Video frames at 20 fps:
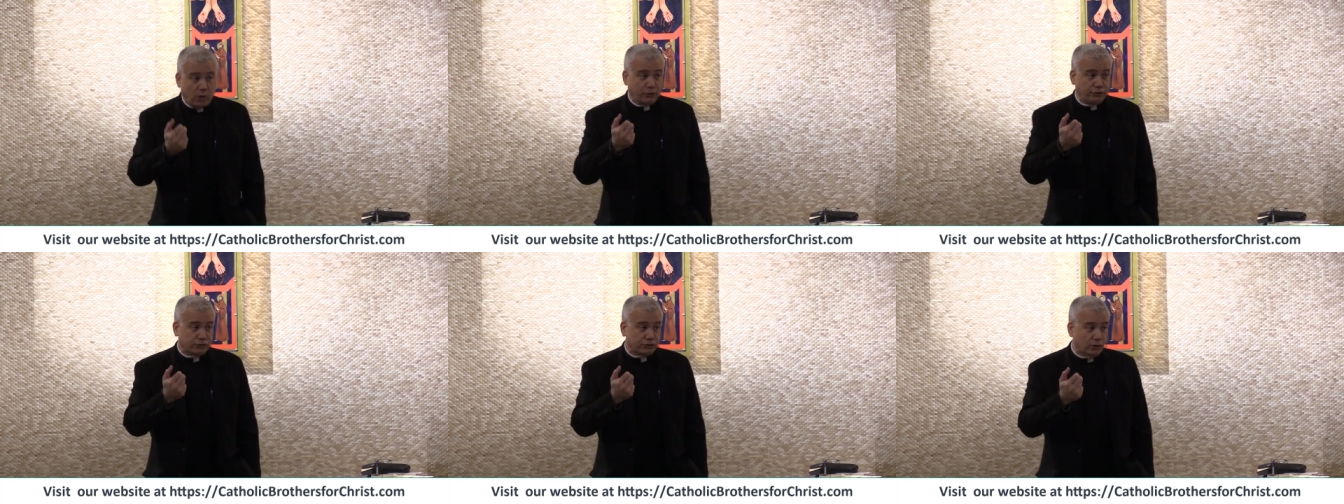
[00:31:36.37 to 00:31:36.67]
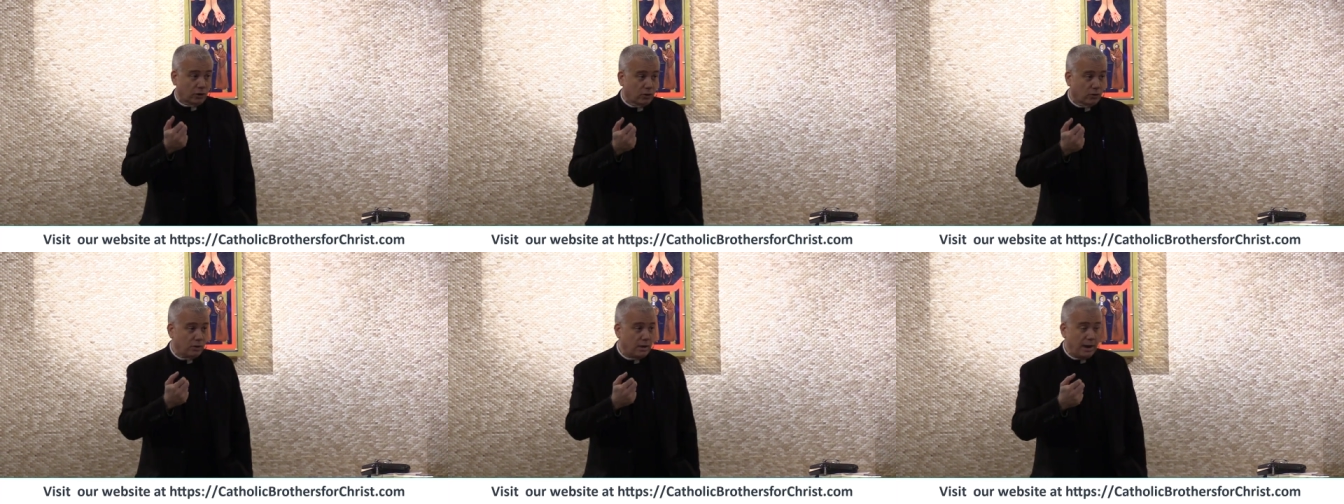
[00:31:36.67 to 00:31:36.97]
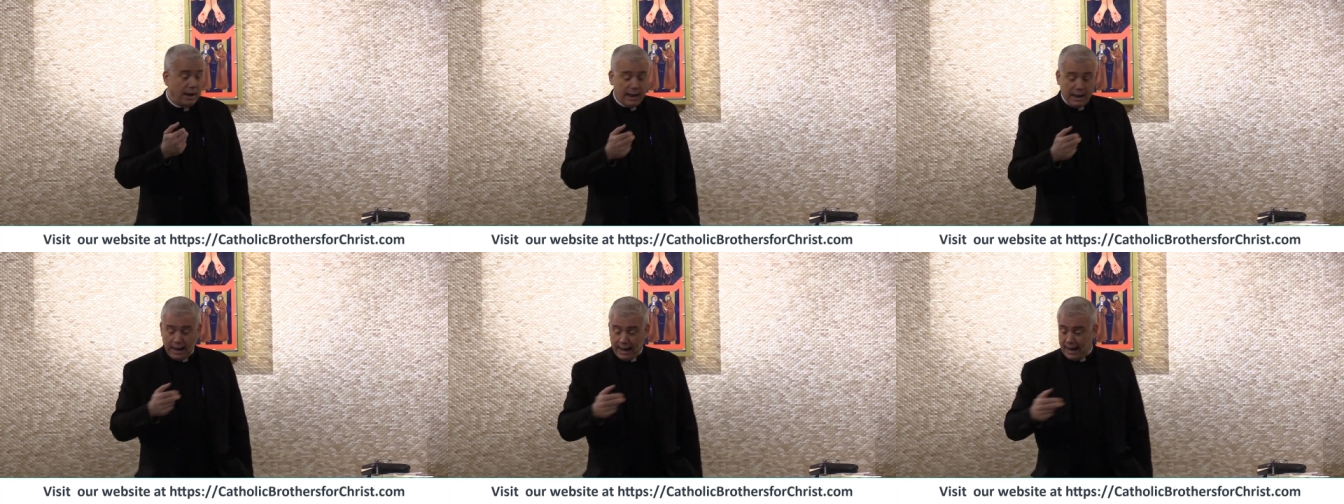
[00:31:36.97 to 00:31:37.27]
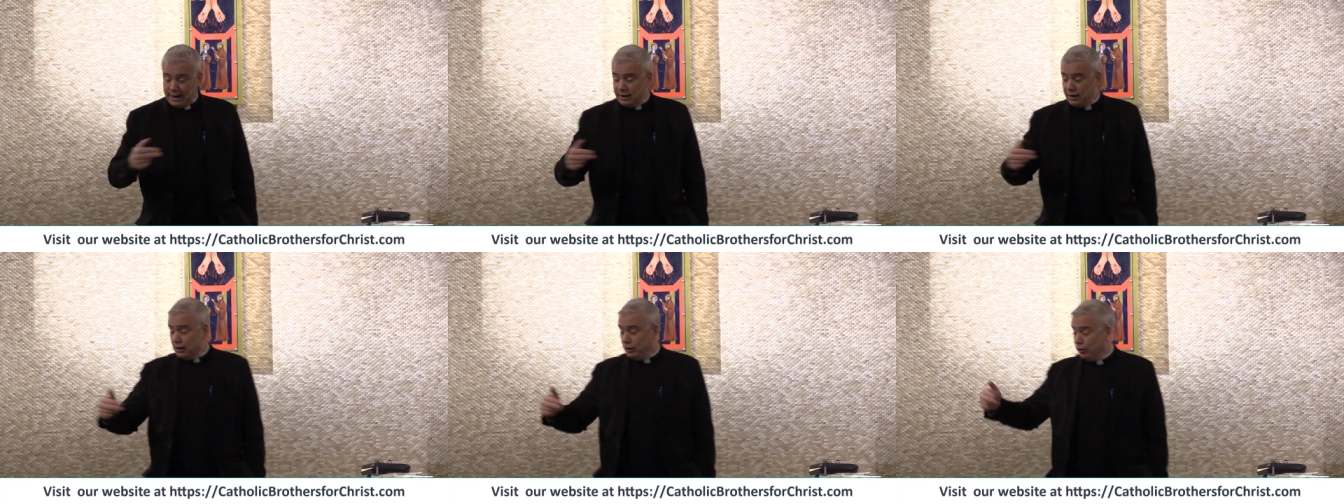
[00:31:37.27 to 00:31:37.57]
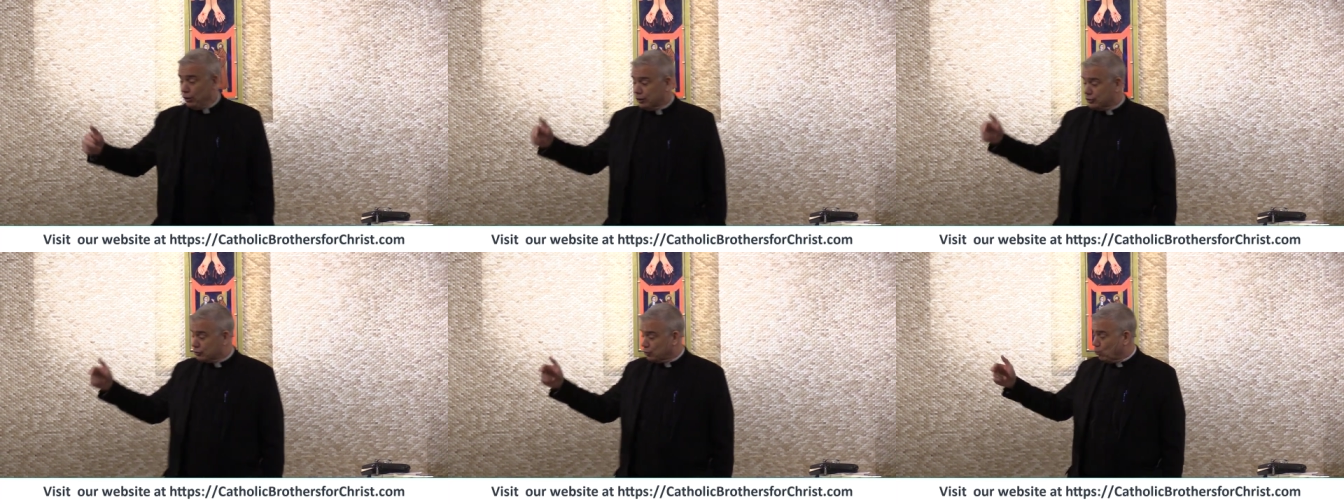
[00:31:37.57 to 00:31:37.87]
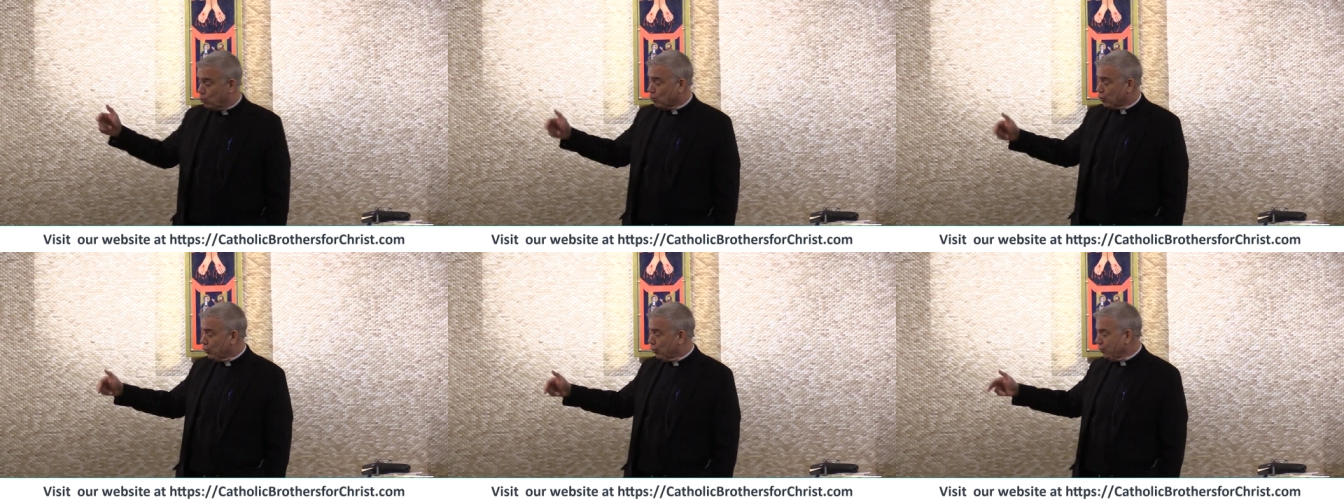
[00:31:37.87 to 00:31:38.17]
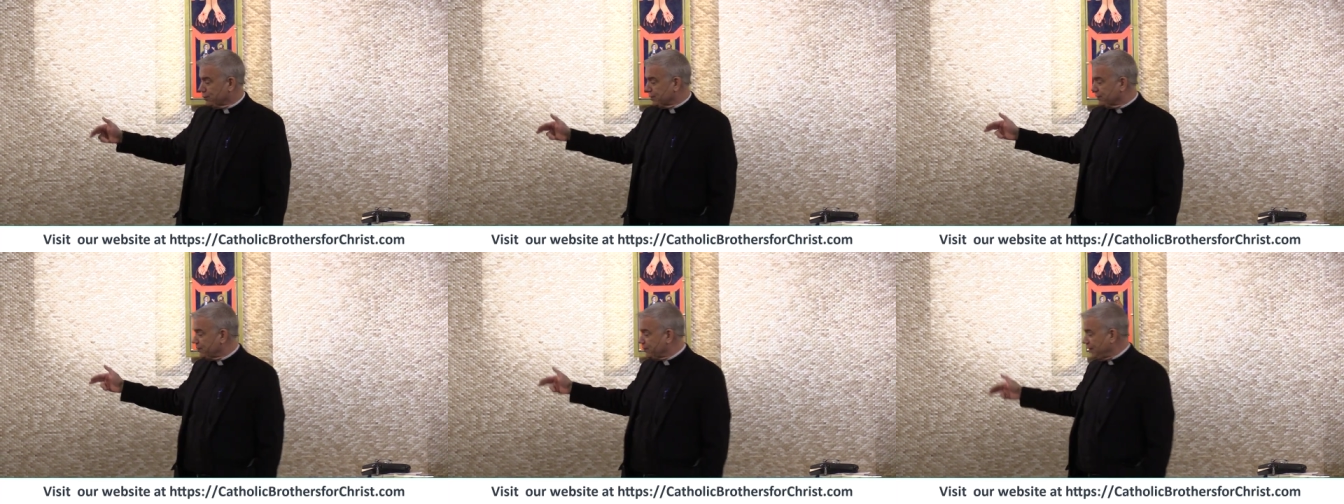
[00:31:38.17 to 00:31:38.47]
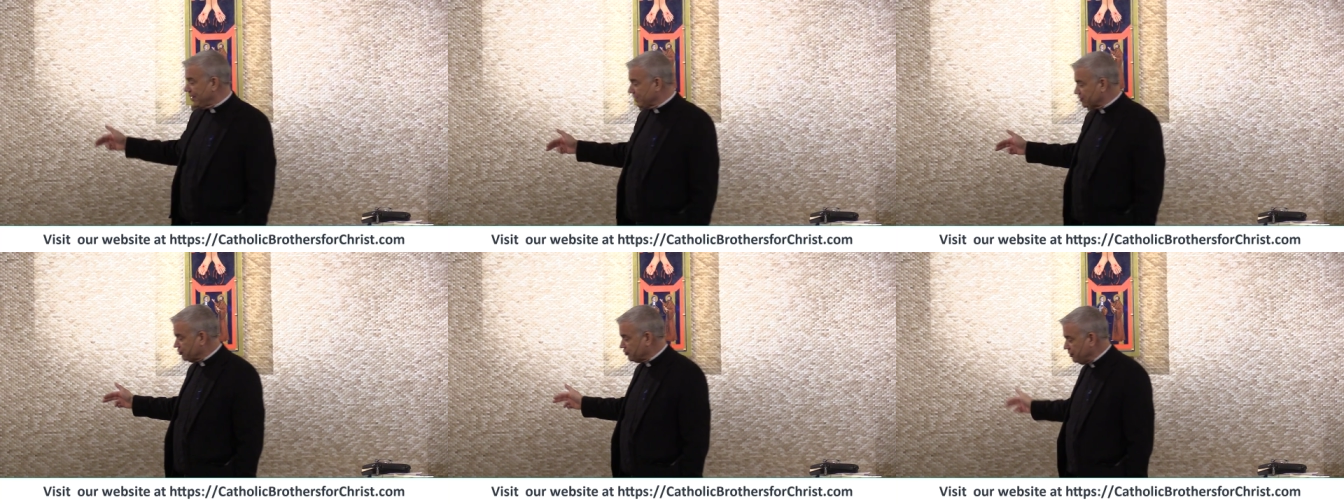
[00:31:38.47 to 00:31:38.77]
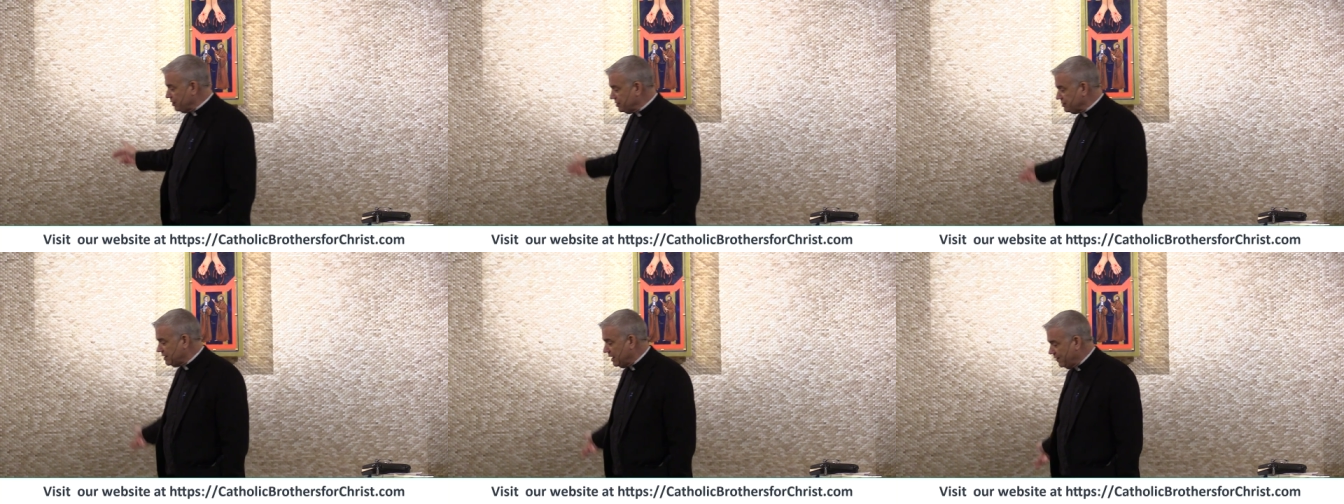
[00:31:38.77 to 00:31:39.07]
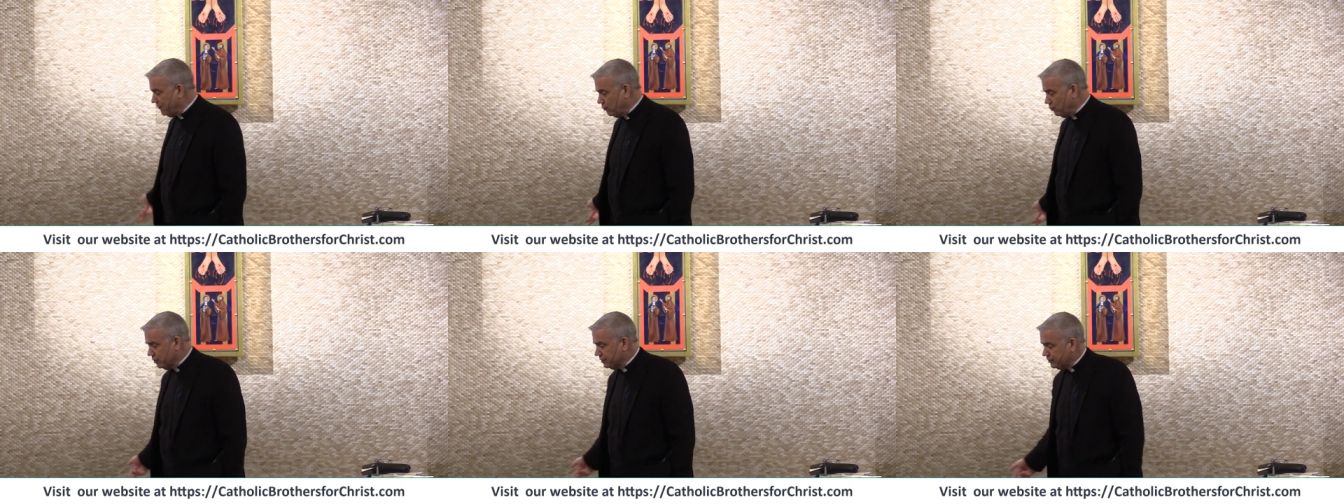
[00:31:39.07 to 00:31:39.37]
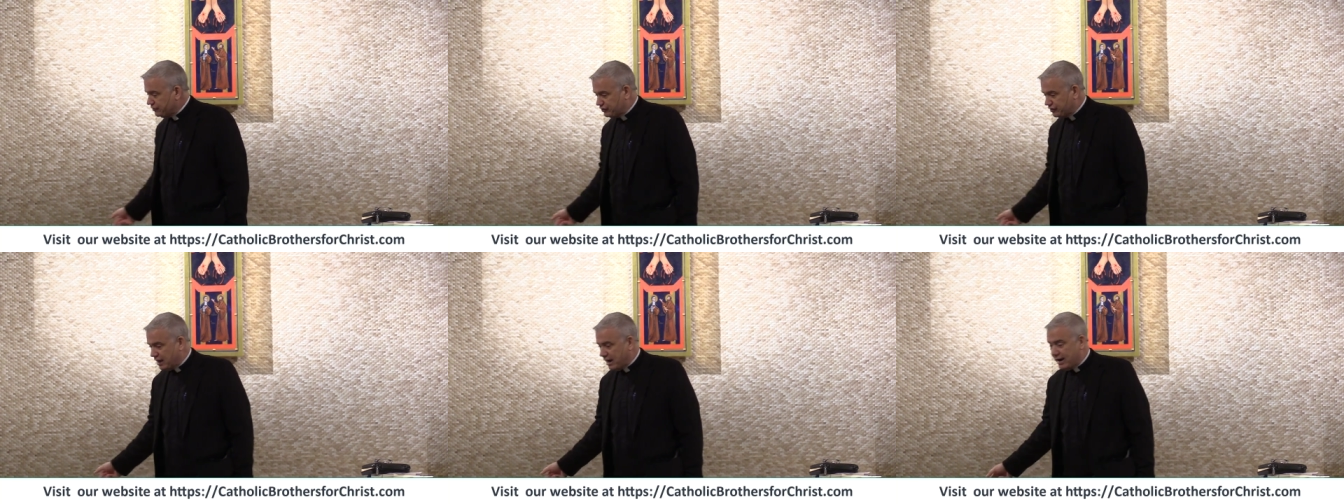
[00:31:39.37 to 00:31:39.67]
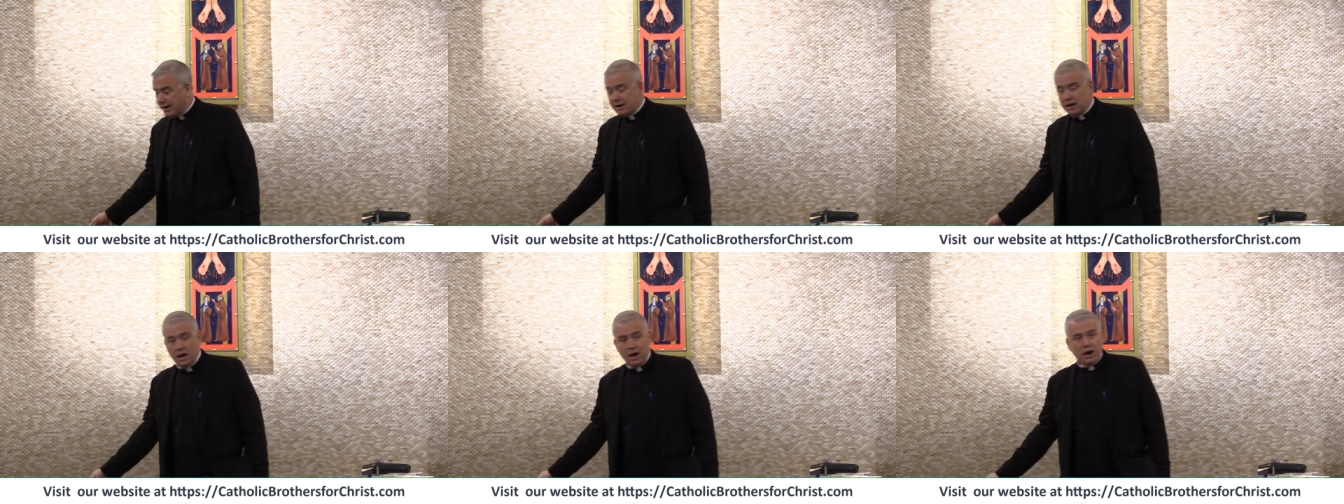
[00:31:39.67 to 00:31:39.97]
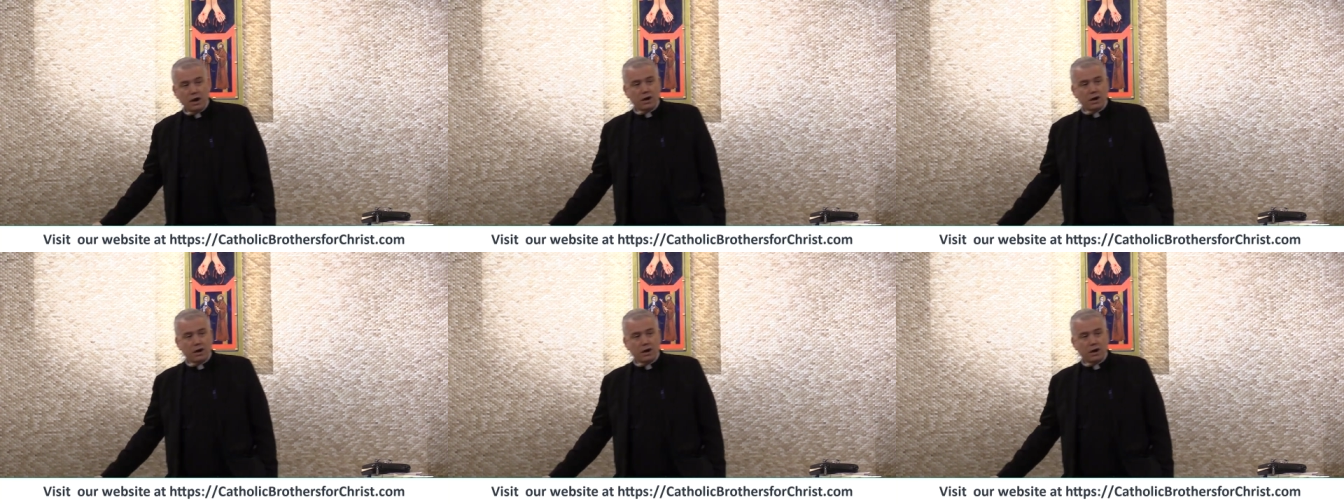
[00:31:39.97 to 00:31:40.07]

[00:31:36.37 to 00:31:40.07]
also, I got to look at the world, the flesh, and the devil and say,